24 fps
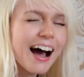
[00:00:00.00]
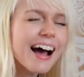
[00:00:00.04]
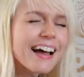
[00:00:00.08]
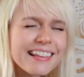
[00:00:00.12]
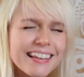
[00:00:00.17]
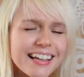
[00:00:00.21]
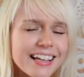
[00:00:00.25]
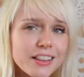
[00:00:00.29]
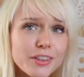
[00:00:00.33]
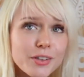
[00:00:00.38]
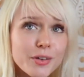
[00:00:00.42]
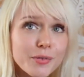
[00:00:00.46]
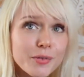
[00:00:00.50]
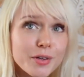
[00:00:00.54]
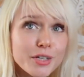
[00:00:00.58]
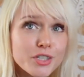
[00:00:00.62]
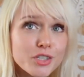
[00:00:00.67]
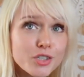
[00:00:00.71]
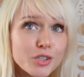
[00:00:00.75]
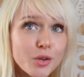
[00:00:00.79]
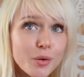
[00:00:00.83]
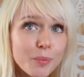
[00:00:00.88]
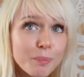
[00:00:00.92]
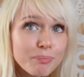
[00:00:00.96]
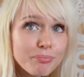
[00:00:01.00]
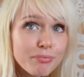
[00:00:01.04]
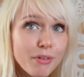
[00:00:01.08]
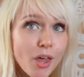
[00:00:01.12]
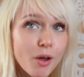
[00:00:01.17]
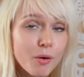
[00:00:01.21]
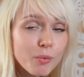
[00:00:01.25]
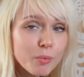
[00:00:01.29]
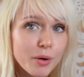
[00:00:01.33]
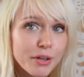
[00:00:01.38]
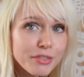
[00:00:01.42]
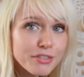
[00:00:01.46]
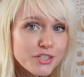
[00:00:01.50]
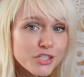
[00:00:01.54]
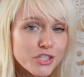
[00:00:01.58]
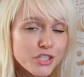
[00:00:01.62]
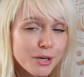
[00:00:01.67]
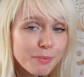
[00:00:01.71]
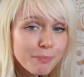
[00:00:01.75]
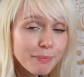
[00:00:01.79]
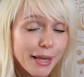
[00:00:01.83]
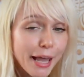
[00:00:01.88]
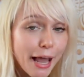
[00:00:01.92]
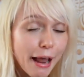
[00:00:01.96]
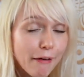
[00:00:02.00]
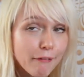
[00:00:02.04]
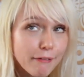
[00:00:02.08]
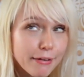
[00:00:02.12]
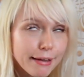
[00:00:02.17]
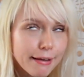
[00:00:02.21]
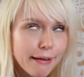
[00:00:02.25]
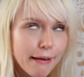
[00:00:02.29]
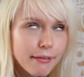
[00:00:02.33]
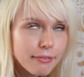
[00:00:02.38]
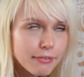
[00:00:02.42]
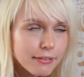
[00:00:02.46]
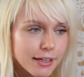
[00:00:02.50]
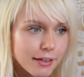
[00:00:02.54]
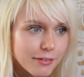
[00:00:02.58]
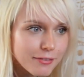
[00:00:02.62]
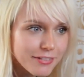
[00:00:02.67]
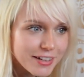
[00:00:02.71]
I like the original with the Jim Carrey and the